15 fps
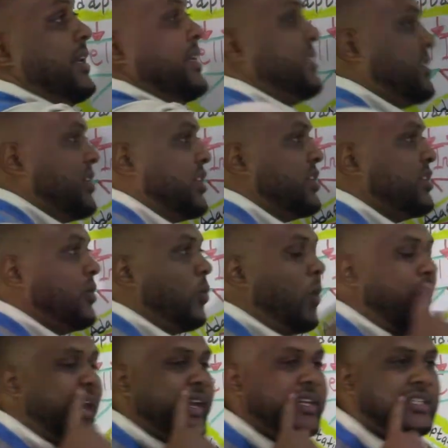internal,
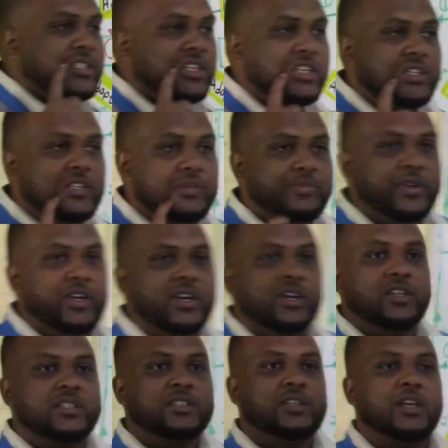why internal?
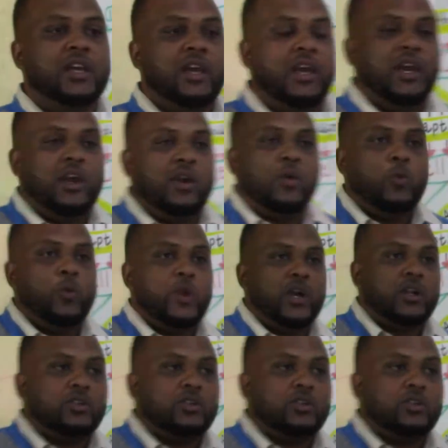Because we are